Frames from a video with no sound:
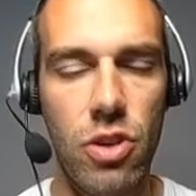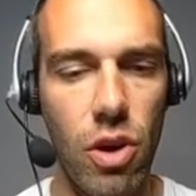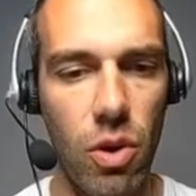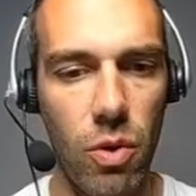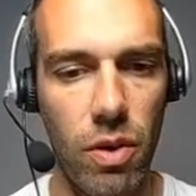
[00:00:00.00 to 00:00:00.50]

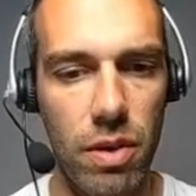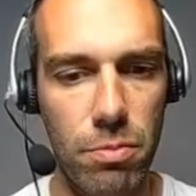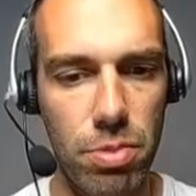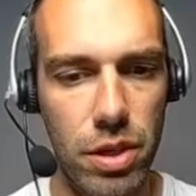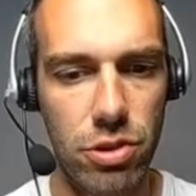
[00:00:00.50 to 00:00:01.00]

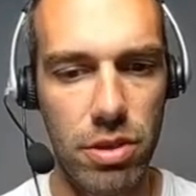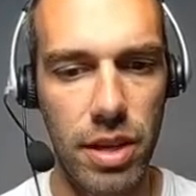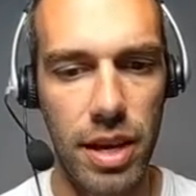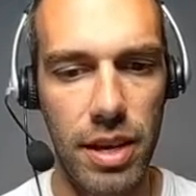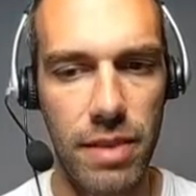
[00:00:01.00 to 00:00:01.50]
So pretty
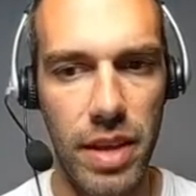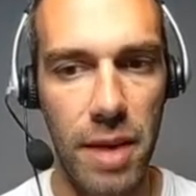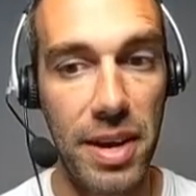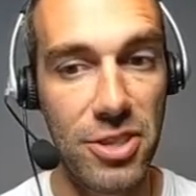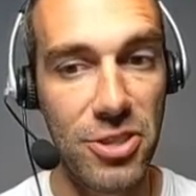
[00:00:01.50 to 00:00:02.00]
strong day.
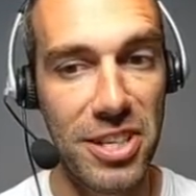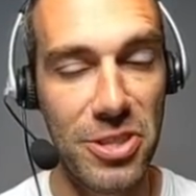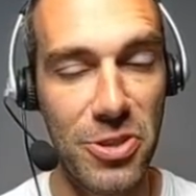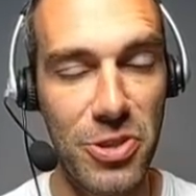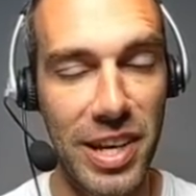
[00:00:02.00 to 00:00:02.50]
I'm
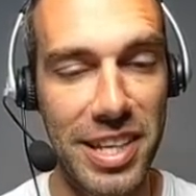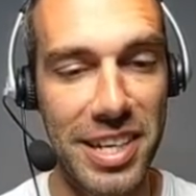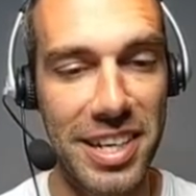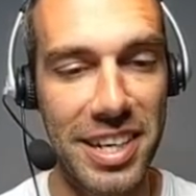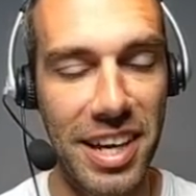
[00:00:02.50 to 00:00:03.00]
actually going to do a
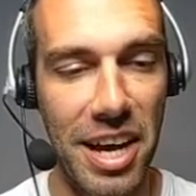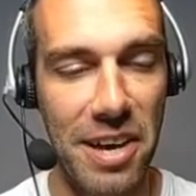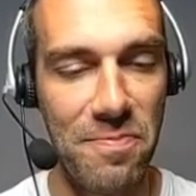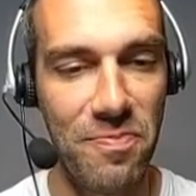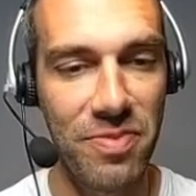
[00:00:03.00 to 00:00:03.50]
Great League
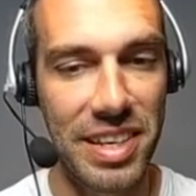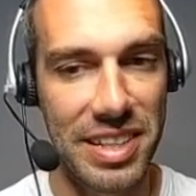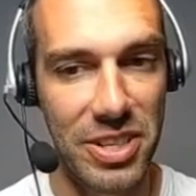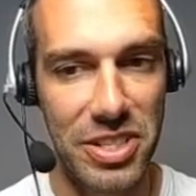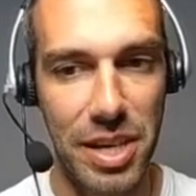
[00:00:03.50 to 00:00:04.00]

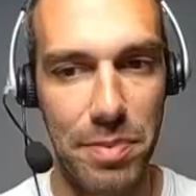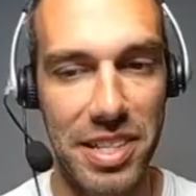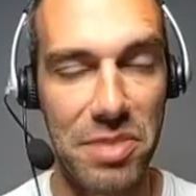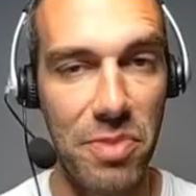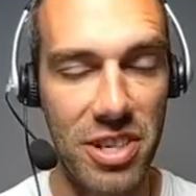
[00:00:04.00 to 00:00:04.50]
Little
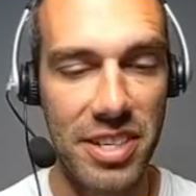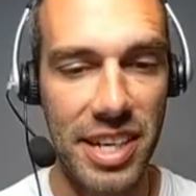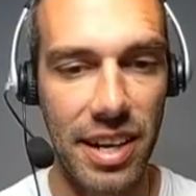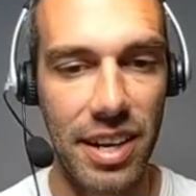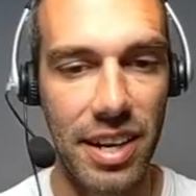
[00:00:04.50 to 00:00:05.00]
Cup again
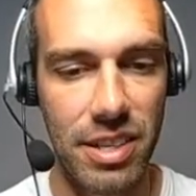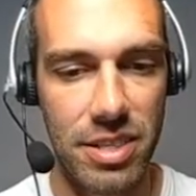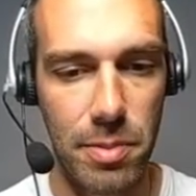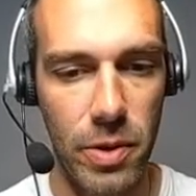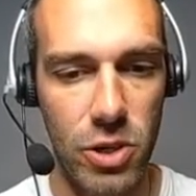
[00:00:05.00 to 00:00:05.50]
tomorrow because I got
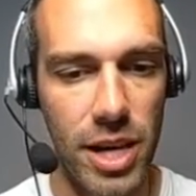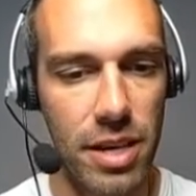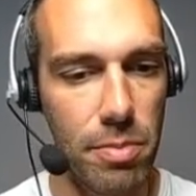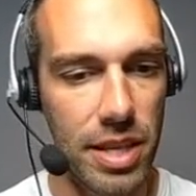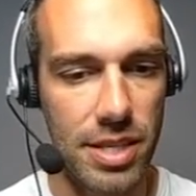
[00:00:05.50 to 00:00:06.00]
another team I want
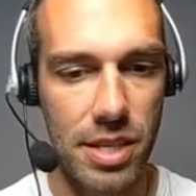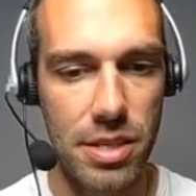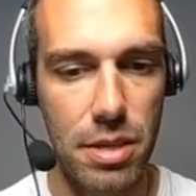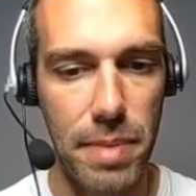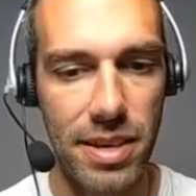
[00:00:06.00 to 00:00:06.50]
to try. But
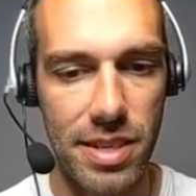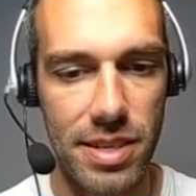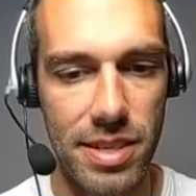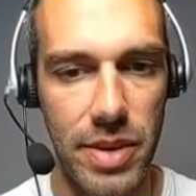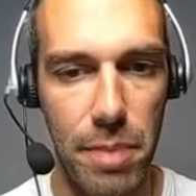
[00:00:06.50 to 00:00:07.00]
let's get into the
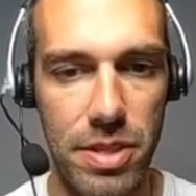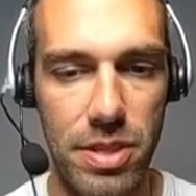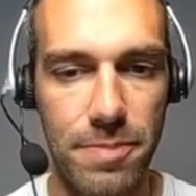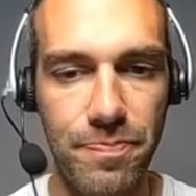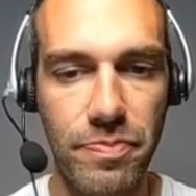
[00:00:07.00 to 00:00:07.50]
battles see what
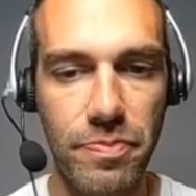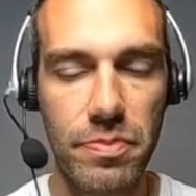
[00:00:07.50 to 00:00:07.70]
happens.